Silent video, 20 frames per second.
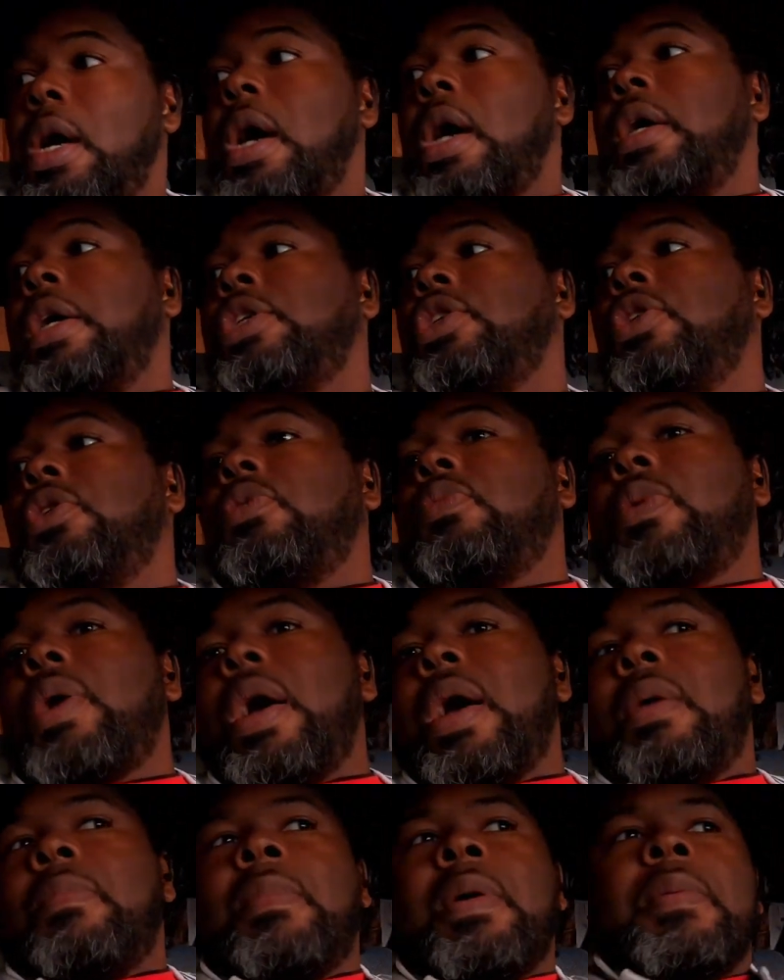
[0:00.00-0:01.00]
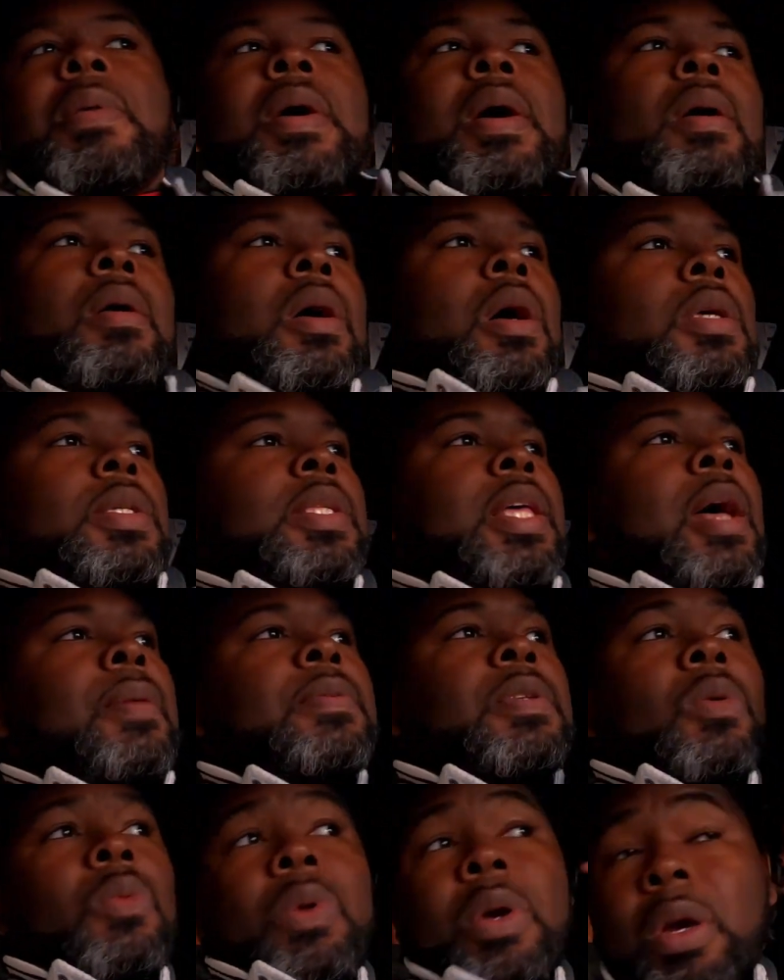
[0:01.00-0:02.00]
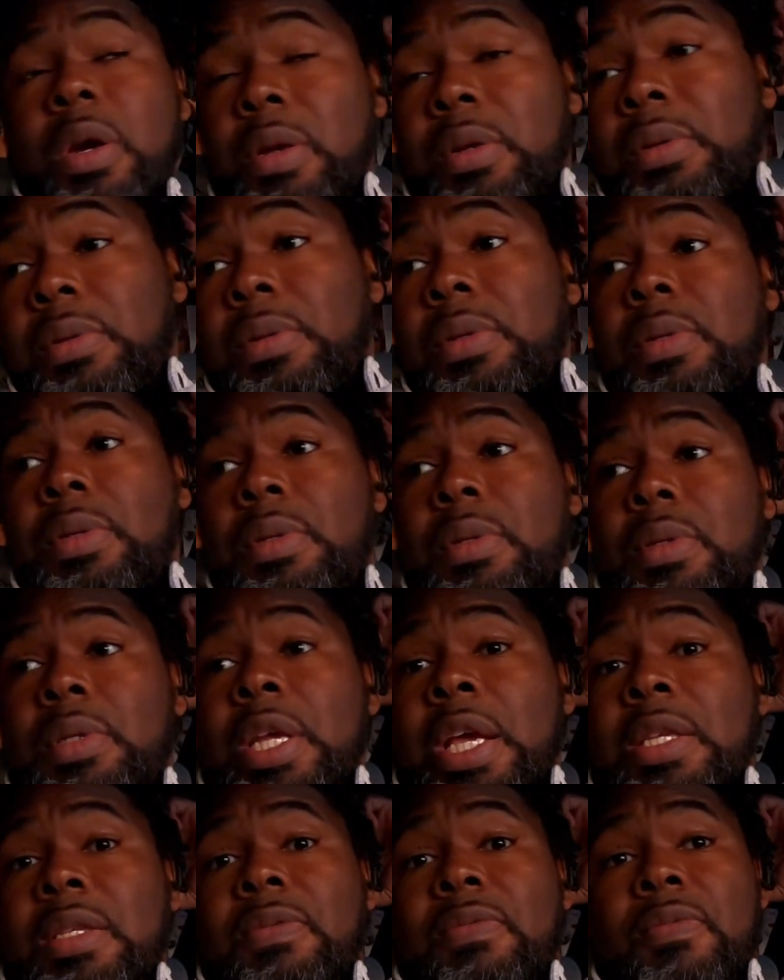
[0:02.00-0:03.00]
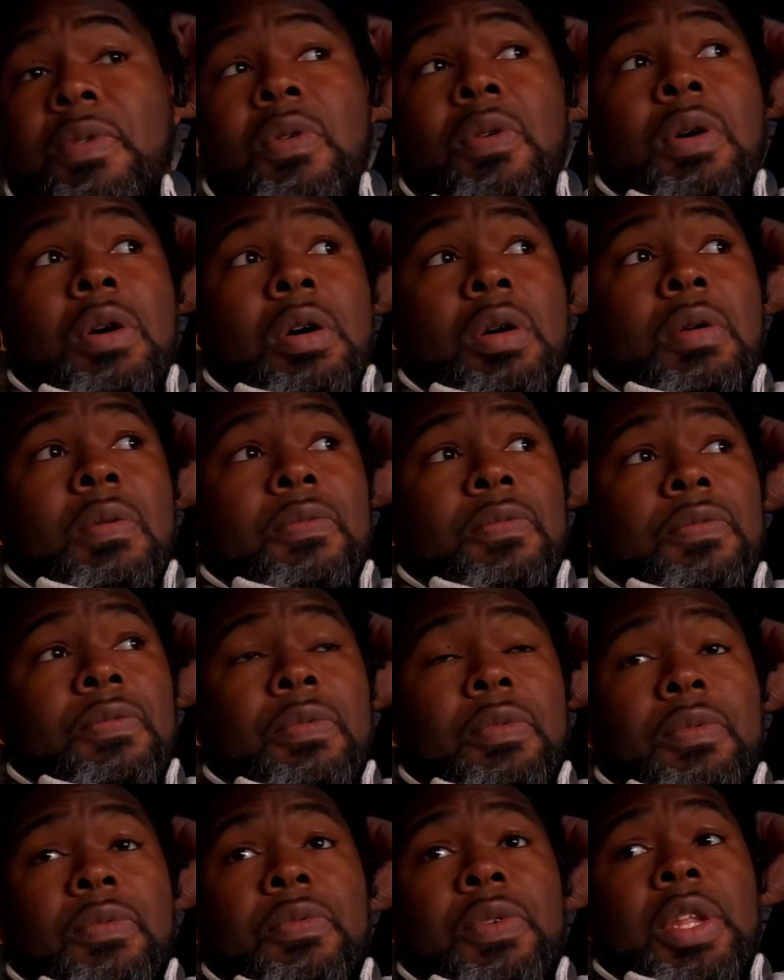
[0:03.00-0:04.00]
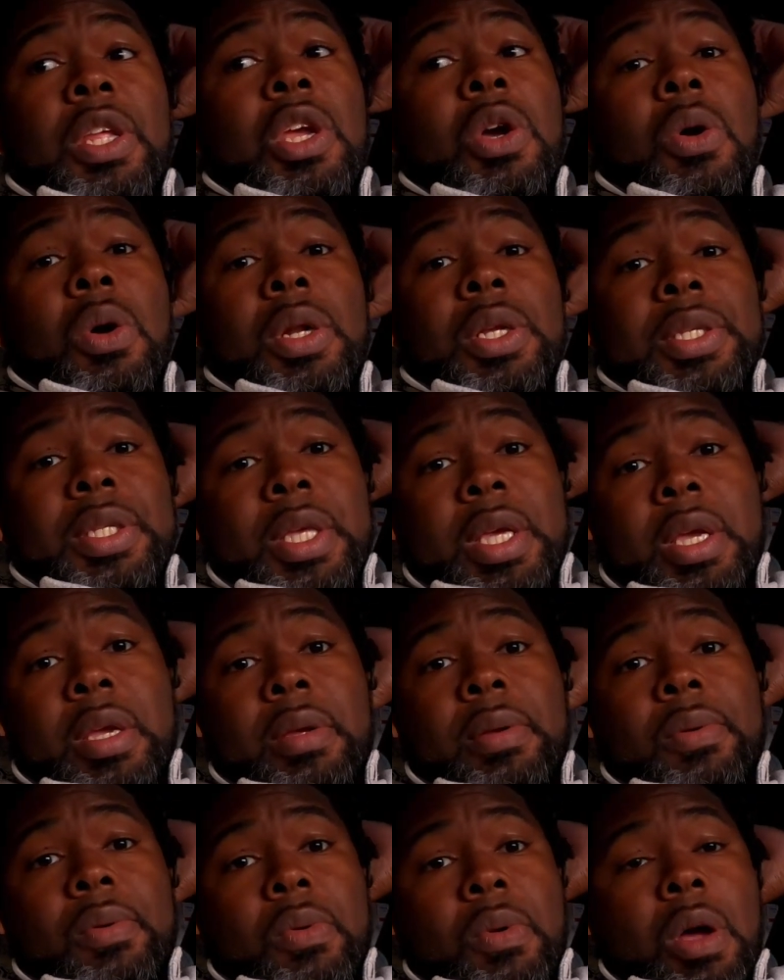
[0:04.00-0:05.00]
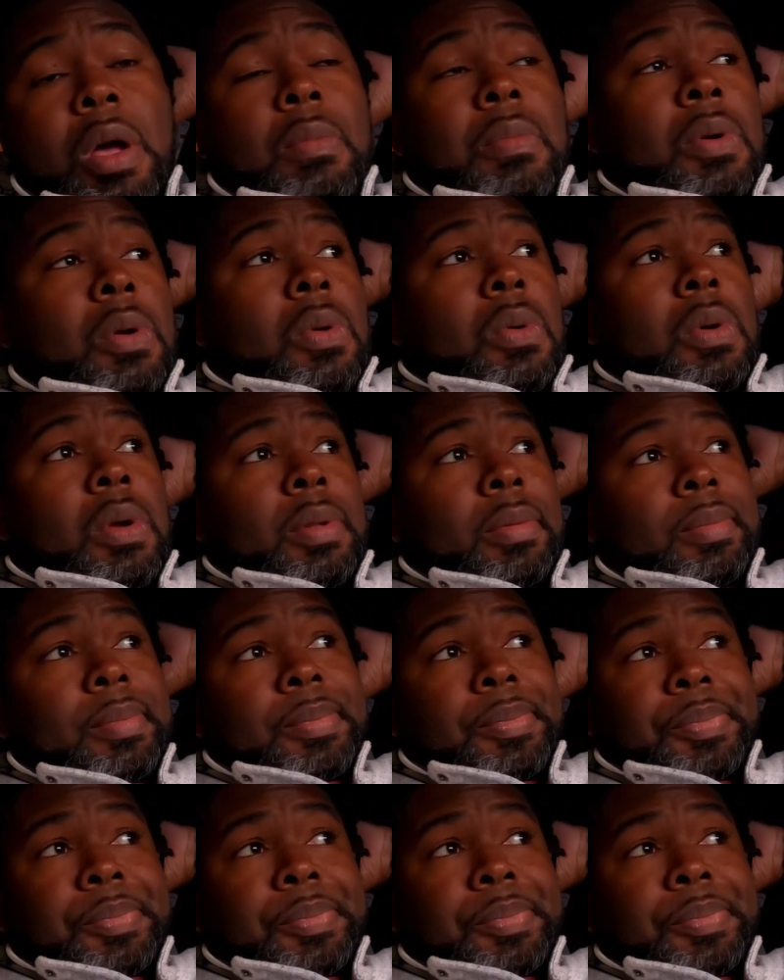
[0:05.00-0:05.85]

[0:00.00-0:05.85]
I'll hit you on the ride. Maybe I'll stop somewhere and take some video of this thing while I'm going.